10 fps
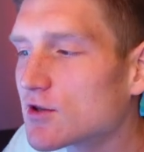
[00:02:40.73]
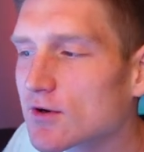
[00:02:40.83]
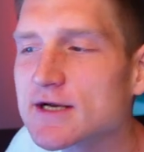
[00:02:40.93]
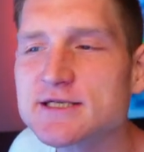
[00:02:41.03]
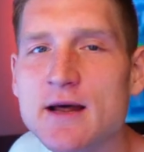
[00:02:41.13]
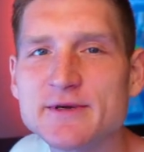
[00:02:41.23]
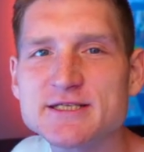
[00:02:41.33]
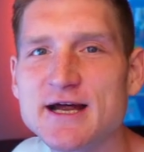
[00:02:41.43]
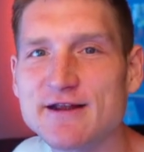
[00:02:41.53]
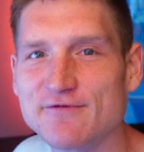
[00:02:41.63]
The reason I'm
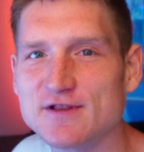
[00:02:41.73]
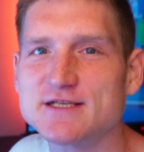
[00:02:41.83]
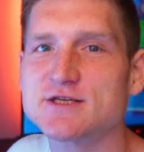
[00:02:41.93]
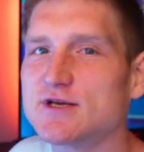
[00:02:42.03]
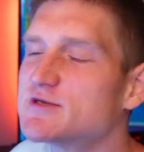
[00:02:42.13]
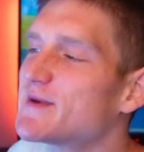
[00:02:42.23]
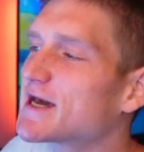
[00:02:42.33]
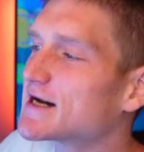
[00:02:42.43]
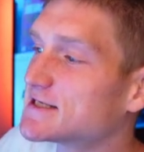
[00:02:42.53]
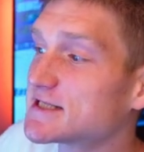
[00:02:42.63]
excited for this, dude, is
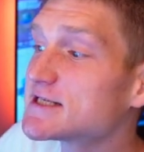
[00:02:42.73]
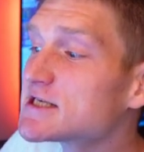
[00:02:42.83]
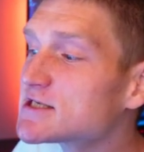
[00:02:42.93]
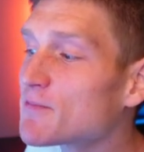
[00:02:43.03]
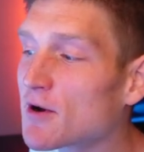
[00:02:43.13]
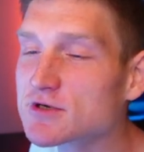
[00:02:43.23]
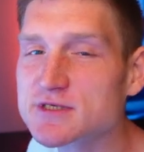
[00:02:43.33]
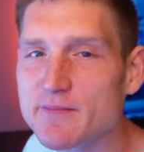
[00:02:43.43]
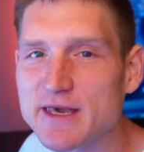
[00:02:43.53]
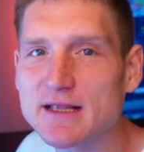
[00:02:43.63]
because this is
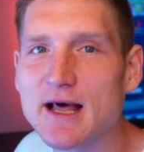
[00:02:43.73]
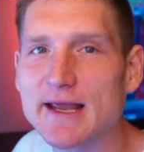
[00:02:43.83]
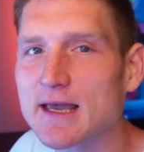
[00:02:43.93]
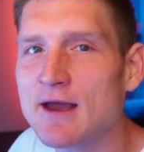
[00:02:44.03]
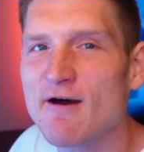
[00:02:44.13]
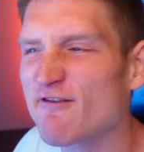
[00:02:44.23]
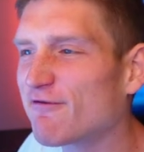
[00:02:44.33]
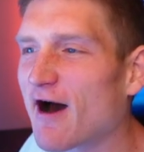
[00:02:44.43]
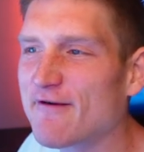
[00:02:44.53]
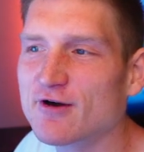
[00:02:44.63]
supposed to be like
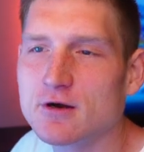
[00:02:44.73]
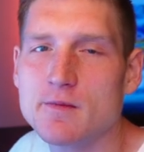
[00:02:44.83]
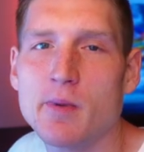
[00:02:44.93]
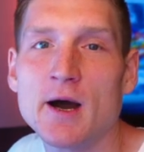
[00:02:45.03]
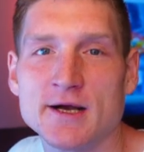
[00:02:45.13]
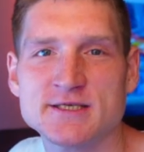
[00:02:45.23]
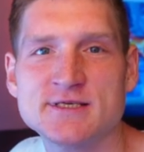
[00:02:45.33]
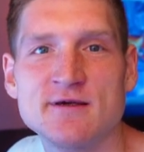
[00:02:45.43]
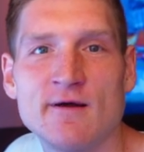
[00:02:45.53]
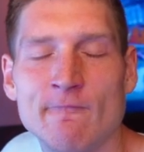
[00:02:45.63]
500
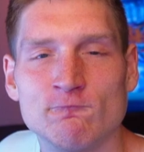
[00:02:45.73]
bucks